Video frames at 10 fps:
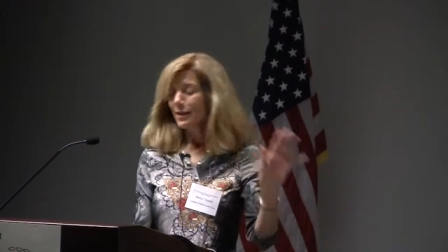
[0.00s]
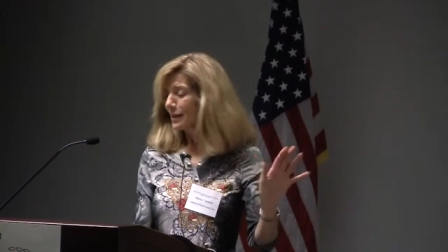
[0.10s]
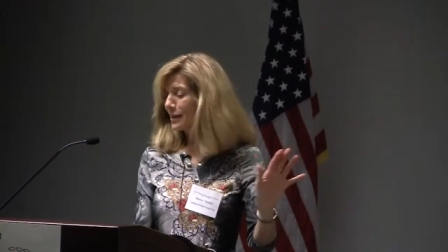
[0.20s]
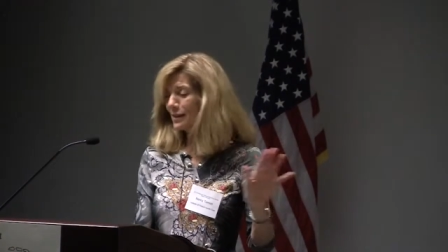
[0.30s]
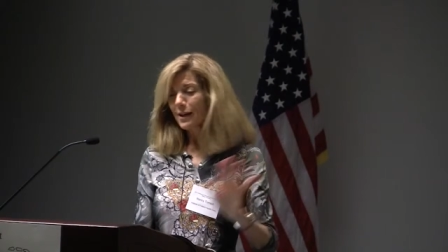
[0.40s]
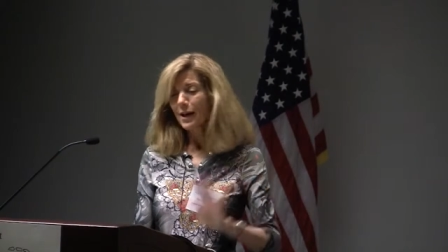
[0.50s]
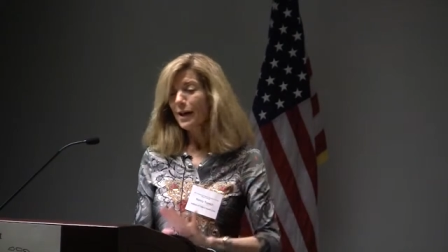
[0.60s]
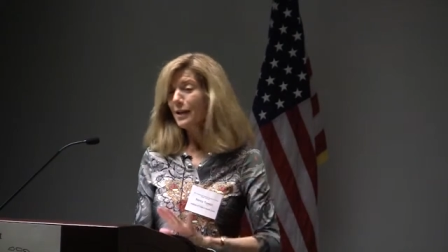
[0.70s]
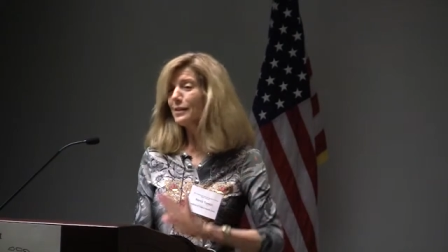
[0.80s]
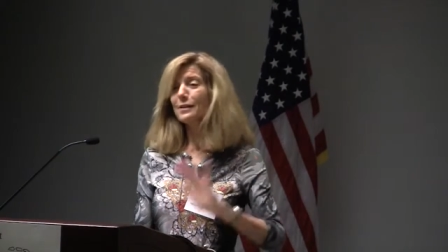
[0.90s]
These
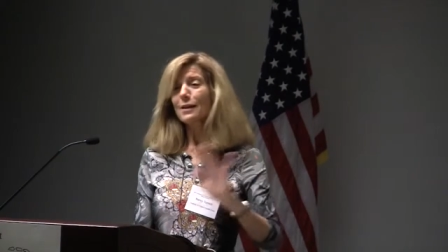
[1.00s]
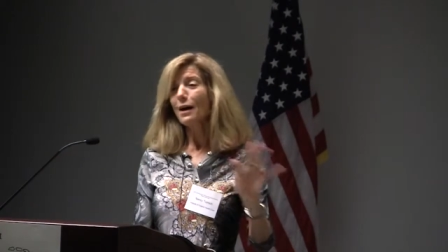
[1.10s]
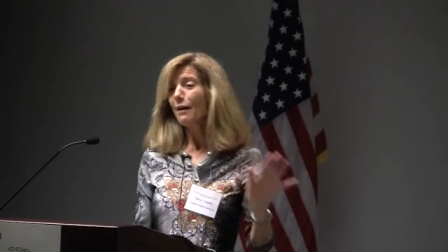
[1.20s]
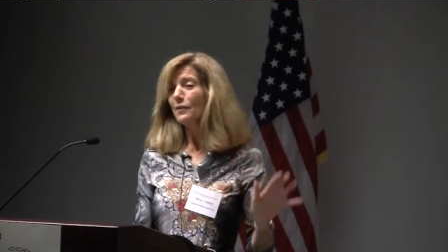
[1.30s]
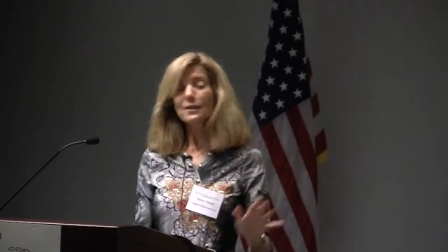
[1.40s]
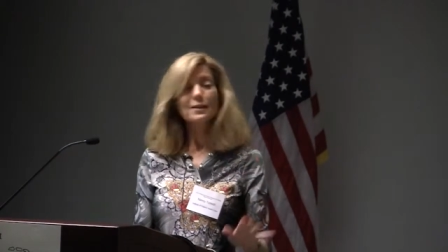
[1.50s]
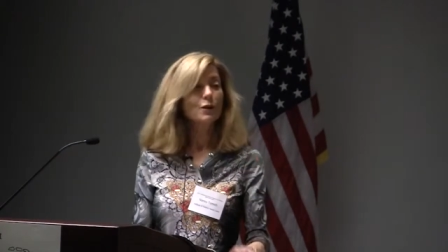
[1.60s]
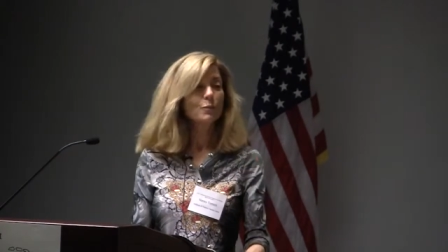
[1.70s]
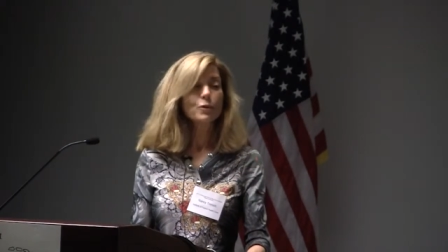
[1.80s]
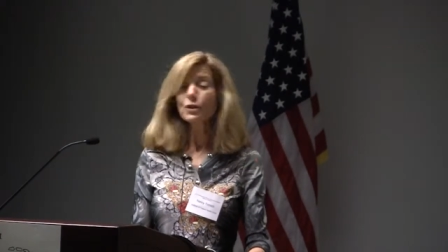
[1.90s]
guys obviously
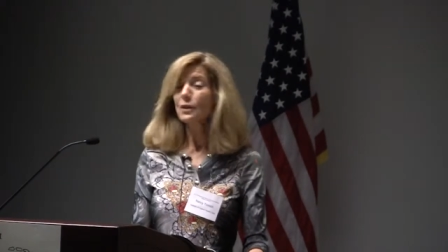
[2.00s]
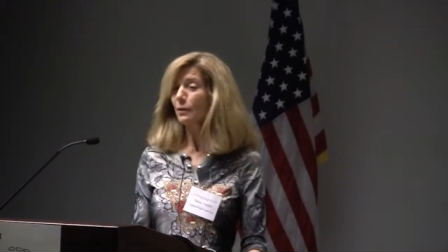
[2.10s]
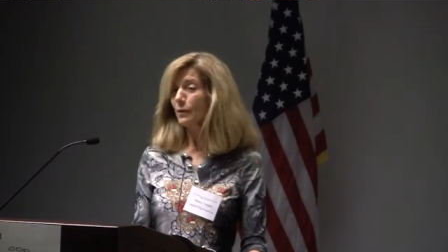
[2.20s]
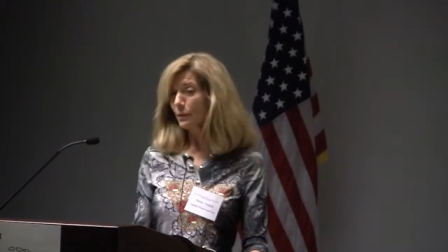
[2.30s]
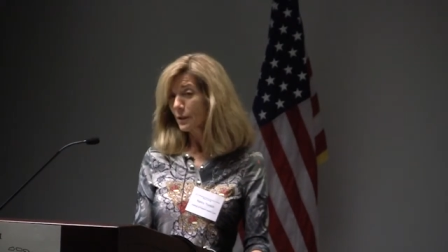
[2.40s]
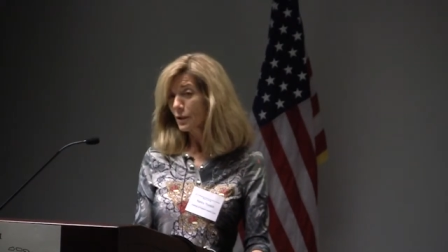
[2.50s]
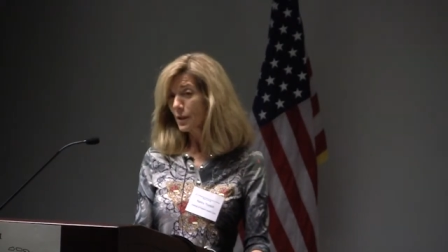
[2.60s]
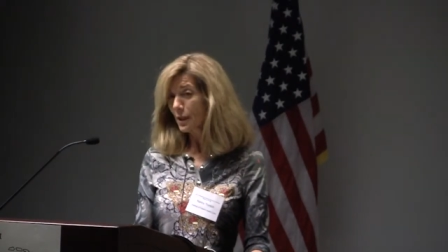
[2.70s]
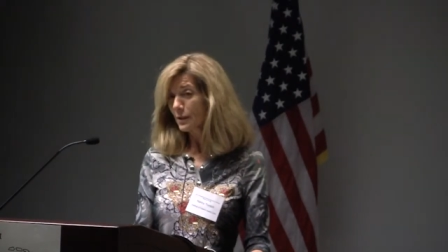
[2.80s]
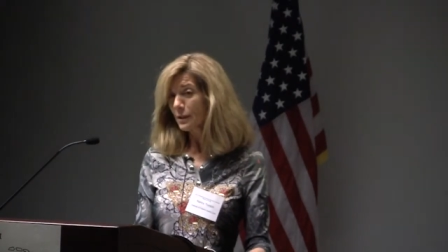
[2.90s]
are pushing their own
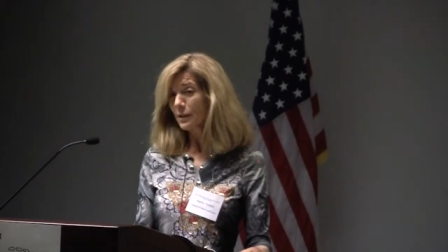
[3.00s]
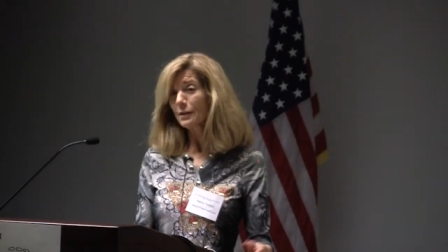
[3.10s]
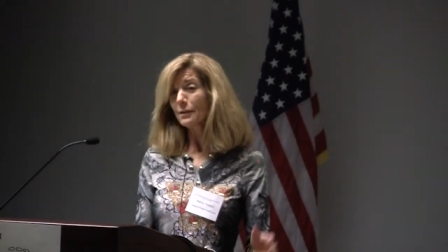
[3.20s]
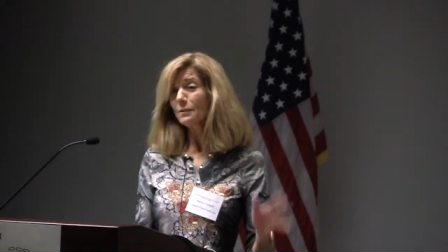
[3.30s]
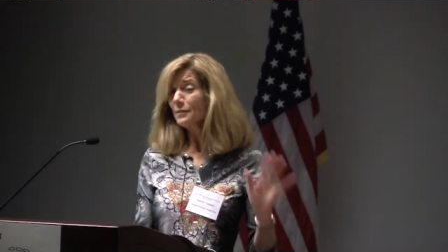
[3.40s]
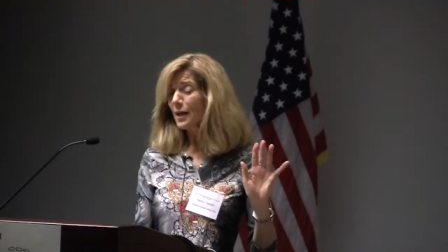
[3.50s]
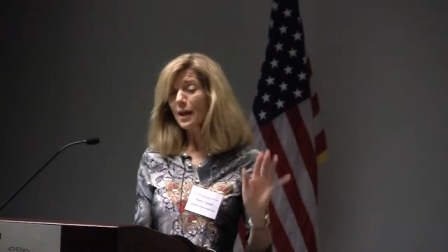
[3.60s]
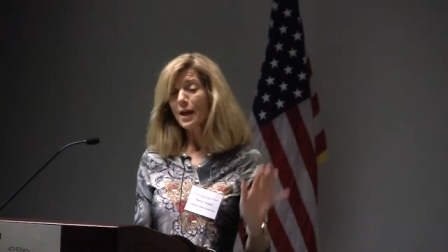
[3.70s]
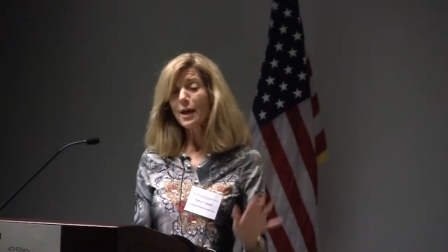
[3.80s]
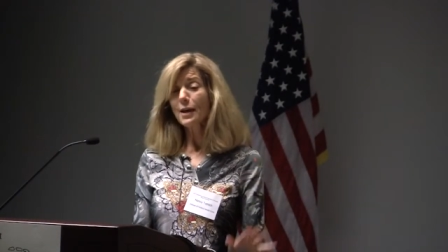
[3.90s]
agenda,
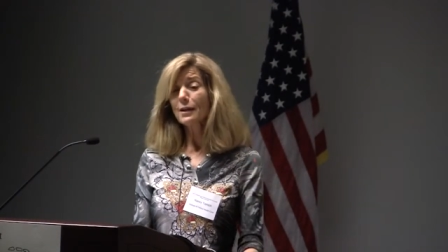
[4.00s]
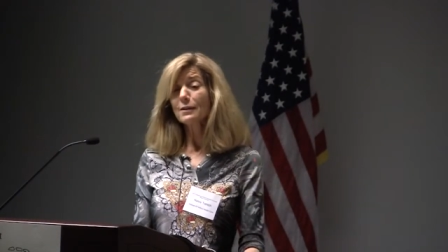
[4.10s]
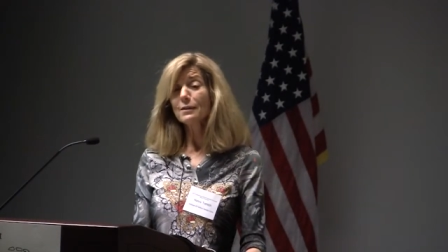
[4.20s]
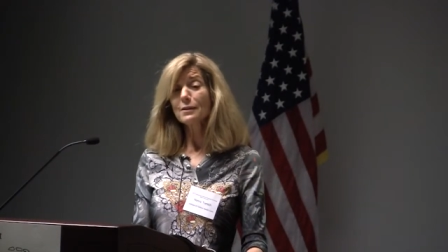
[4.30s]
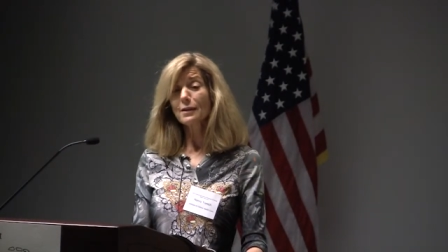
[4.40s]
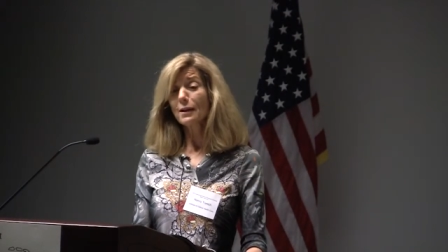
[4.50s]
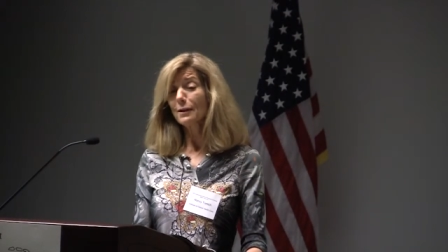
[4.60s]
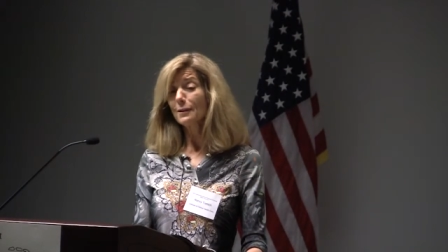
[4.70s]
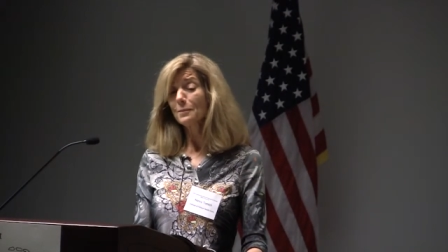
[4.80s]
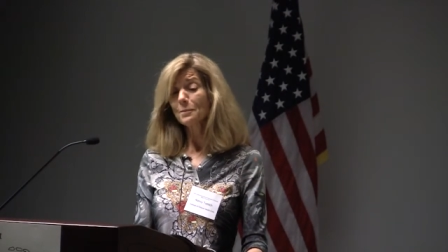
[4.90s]
and
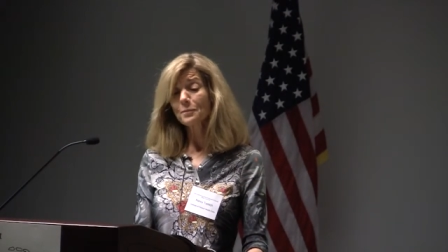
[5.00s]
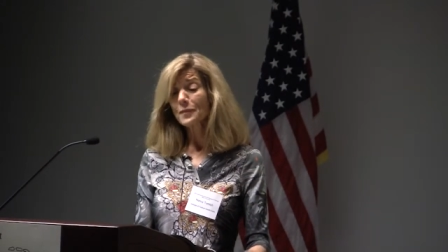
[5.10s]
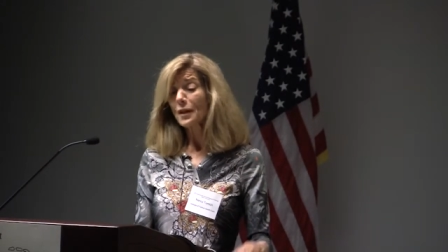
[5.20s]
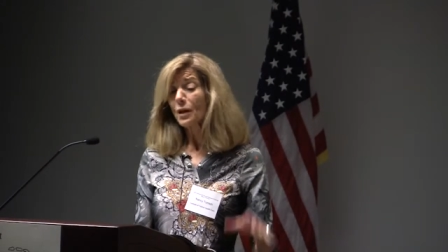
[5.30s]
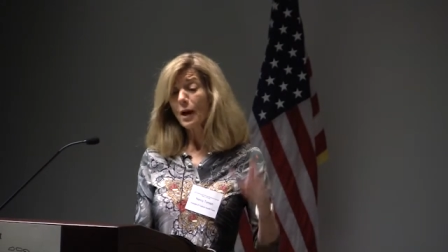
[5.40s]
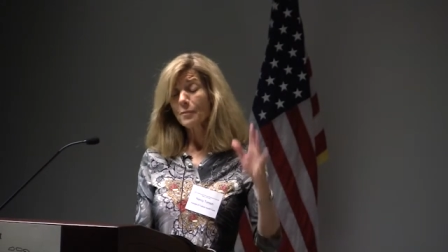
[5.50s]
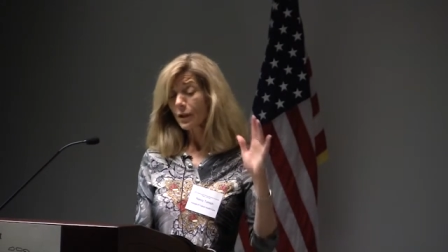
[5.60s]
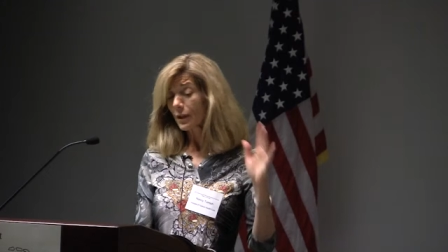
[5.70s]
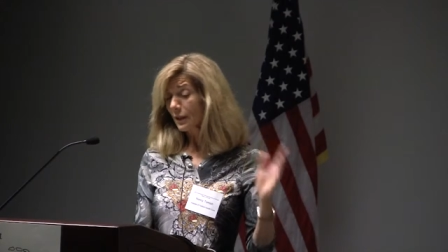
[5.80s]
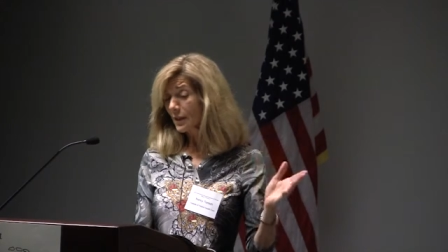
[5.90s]
um, I'm
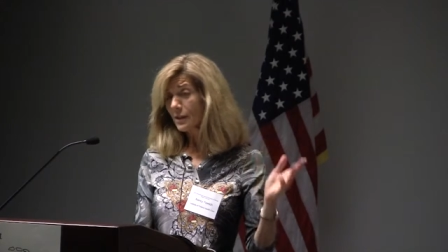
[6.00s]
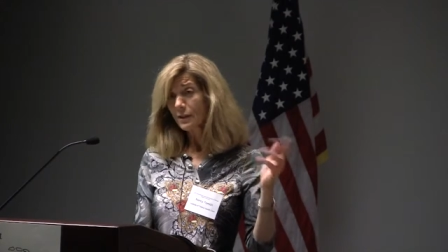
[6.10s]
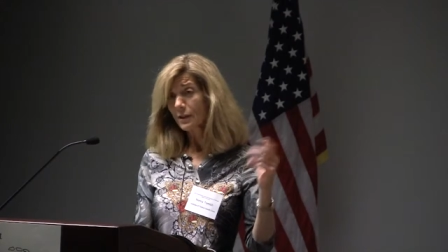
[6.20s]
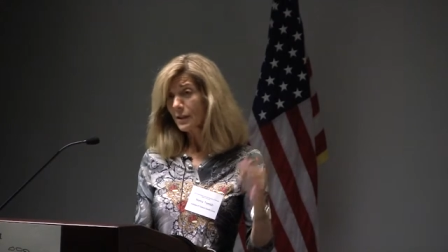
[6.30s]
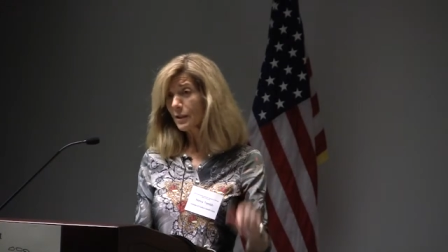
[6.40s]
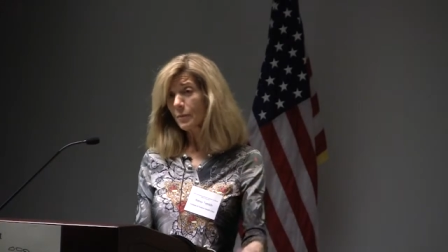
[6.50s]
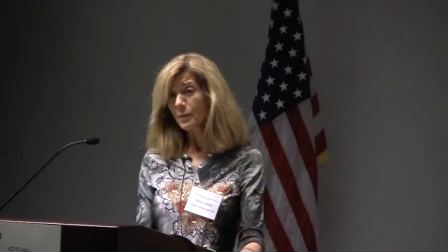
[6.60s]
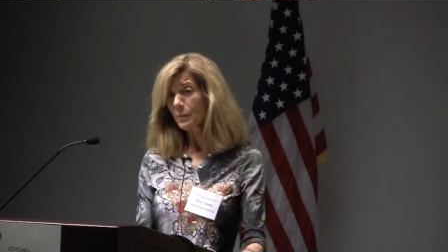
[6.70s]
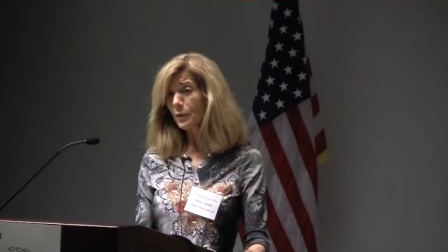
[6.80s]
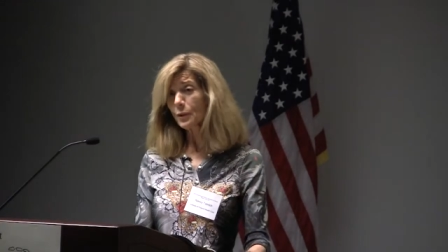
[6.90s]
not going to listen to these
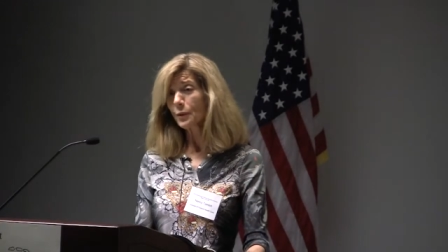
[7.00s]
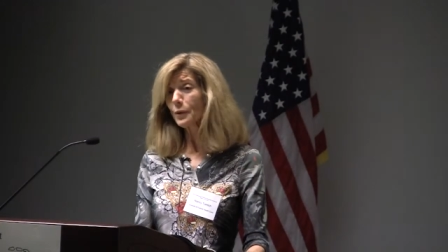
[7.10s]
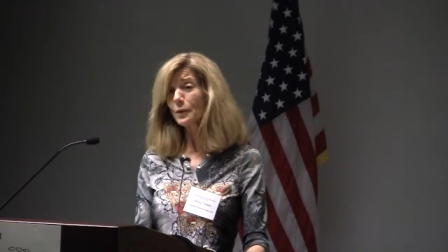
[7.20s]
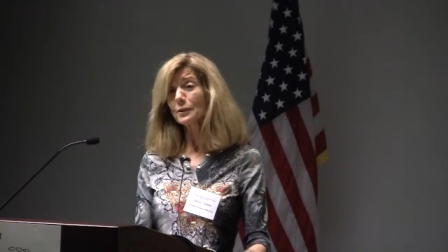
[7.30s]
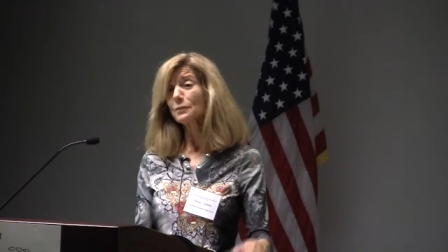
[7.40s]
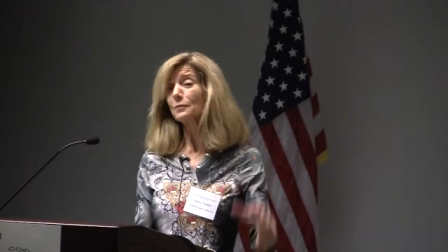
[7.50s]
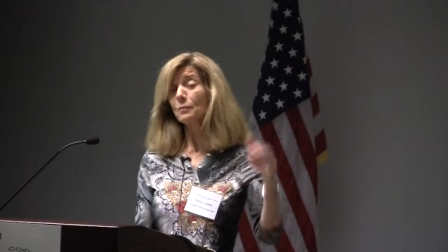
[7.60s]
people who were